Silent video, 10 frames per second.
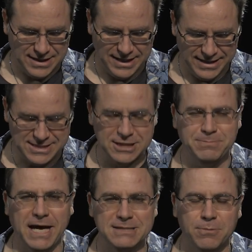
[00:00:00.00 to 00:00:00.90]
It's just
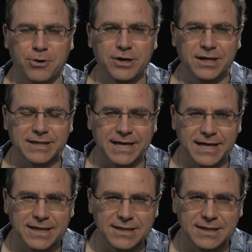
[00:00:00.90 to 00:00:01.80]
past Memorial
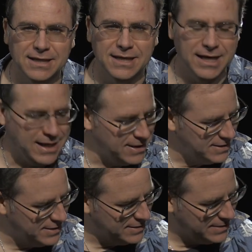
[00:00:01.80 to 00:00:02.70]
Day.
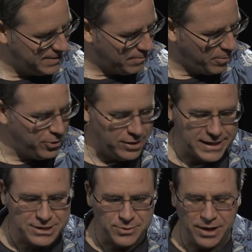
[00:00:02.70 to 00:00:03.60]
Memorial
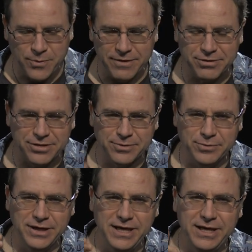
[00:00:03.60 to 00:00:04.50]
Day is really one of
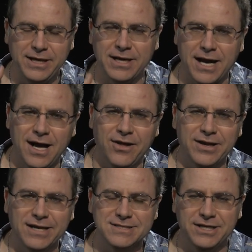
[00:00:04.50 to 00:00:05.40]
three
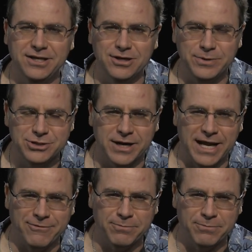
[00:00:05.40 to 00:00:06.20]
holidays a year we try and have